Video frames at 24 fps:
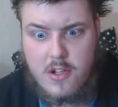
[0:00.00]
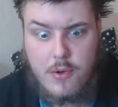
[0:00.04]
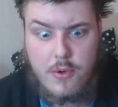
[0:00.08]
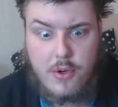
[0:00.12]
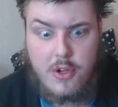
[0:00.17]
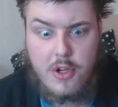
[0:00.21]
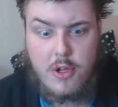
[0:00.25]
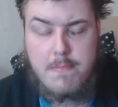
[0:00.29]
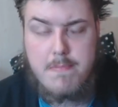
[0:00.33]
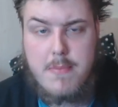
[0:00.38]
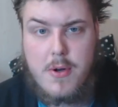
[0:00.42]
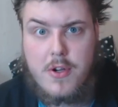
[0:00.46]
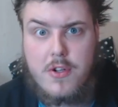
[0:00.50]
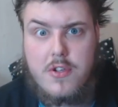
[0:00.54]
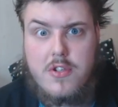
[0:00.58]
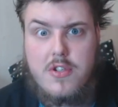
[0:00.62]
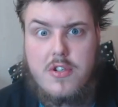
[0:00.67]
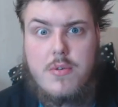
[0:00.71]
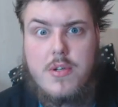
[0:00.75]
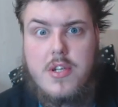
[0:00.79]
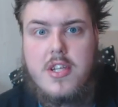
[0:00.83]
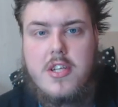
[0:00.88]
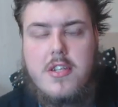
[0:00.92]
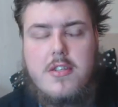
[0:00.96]
I've got a new
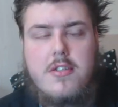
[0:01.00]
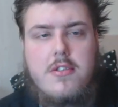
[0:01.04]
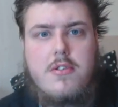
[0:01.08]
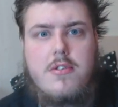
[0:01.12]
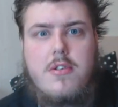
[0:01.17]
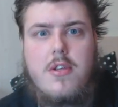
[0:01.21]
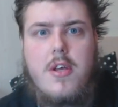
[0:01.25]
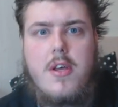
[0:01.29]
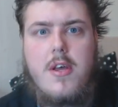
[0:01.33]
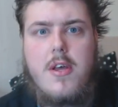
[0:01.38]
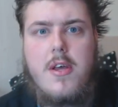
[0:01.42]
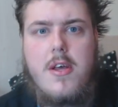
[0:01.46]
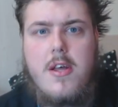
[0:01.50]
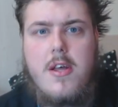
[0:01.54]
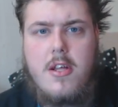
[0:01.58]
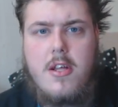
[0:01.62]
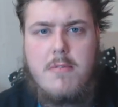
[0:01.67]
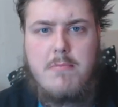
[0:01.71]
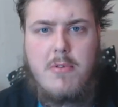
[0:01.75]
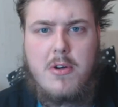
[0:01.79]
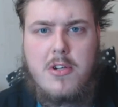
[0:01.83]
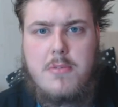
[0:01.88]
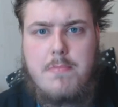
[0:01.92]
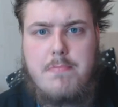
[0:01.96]
monitor, and it's
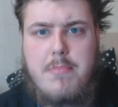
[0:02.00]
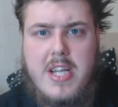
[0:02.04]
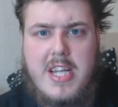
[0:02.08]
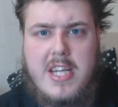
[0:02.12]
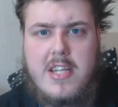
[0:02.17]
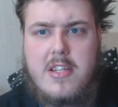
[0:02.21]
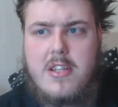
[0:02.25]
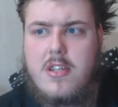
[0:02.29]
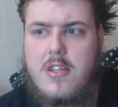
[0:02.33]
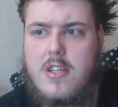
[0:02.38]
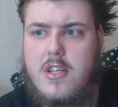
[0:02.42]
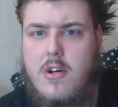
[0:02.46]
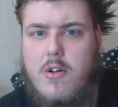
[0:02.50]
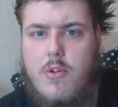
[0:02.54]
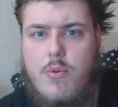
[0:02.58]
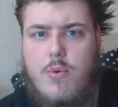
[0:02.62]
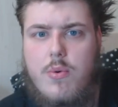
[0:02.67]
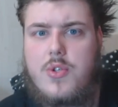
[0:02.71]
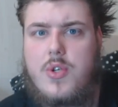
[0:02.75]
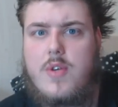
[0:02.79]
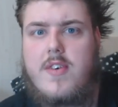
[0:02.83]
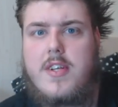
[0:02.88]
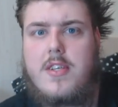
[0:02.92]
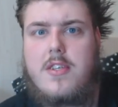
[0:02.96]
much bigger than the old
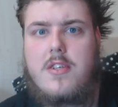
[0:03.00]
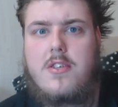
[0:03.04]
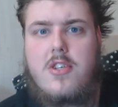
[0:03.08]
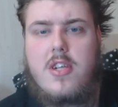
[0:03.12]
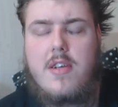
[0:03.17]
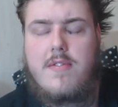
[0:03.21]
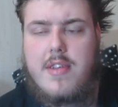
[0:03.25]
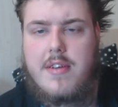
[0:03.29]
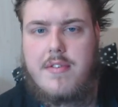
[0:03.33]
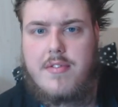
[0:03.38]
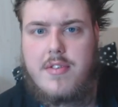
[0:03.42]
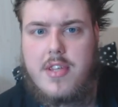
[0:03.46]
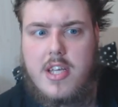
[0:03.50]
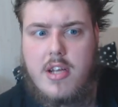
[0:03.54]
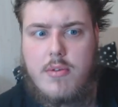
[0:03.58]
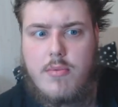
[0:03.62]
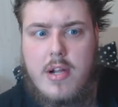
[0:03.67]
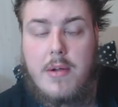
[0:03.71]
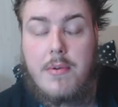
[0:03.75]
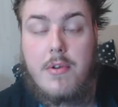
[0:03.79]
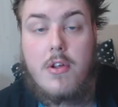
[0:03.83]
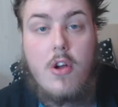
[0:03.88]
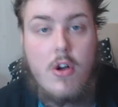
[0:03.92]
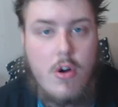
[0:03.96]
one, so I've had to shift everything
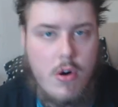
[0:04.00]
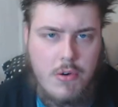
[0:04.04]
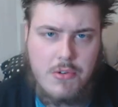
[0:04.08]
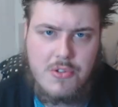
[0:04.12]
around.